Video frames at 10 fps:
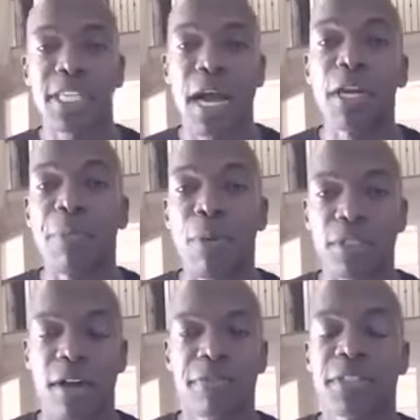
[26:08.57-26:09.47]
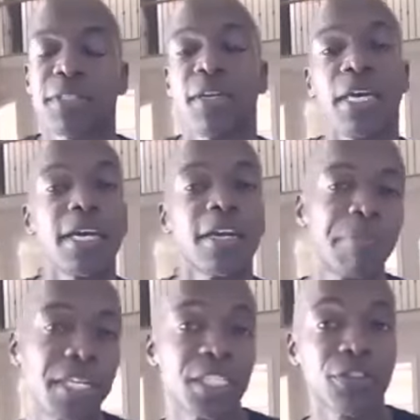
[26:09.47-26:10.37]
at the post office. He get a
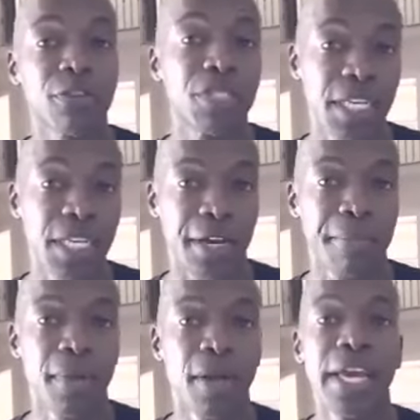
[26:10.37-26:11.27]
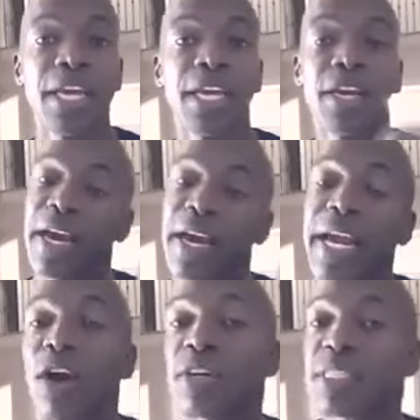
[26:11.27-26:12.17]
pension from GM. He cut
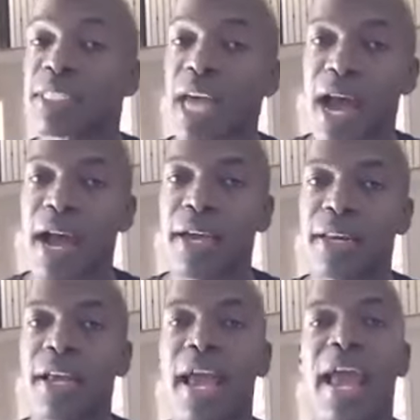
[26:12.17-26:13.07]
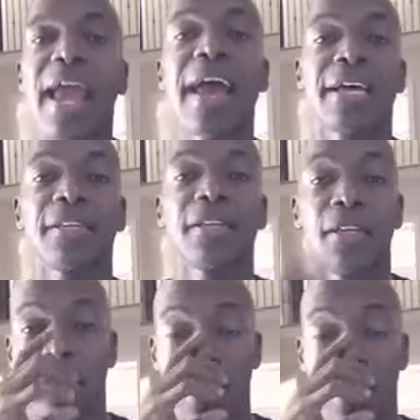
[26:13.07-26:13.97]
hair on the side and
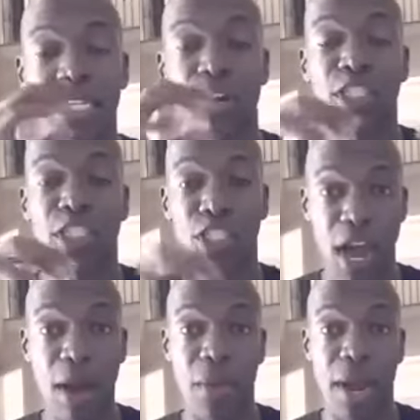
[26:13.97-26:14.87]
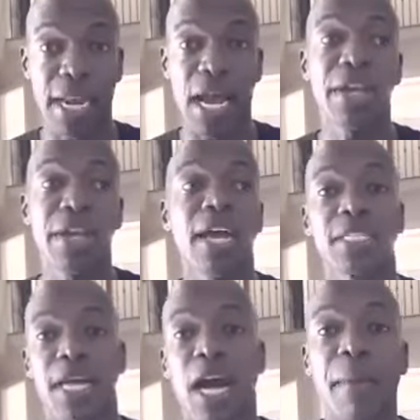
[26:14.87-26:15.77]
he's on his job right now. He got a
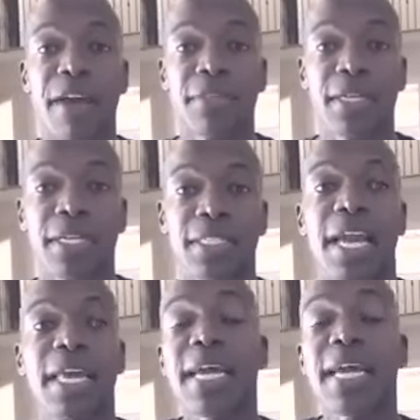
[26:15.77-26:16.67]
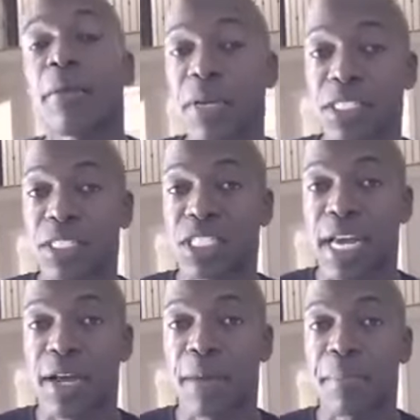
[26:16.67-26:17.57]
job after this and he got a pension
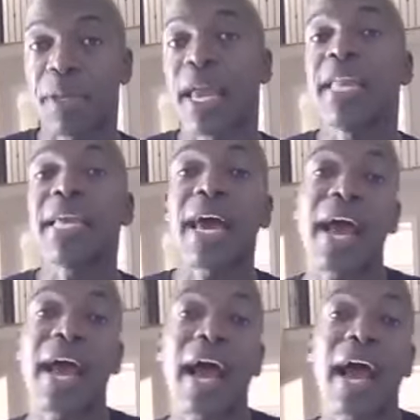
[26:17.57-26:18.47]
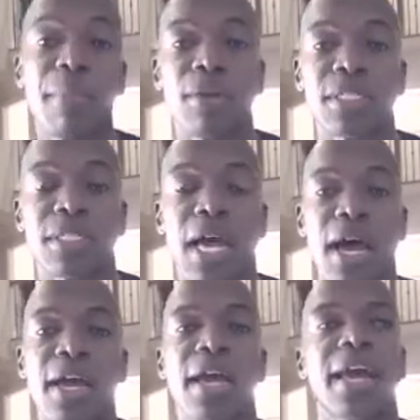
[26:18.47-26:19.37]
check coming and he got a hobby on the
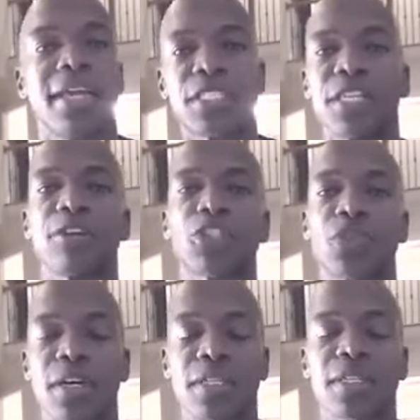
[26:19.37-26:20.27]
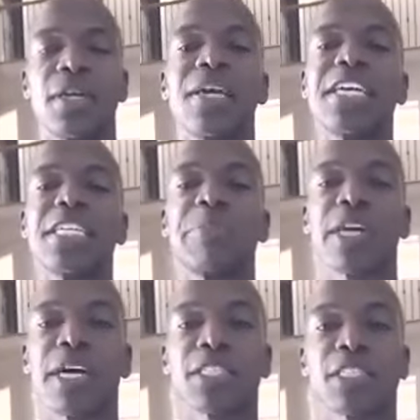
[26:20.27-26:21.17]
side and he's still struggling. It's
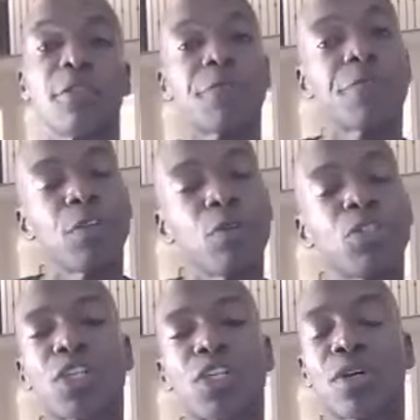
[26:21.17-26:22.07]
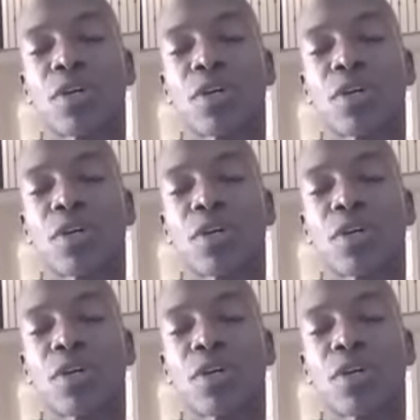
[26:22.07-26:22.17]
because the future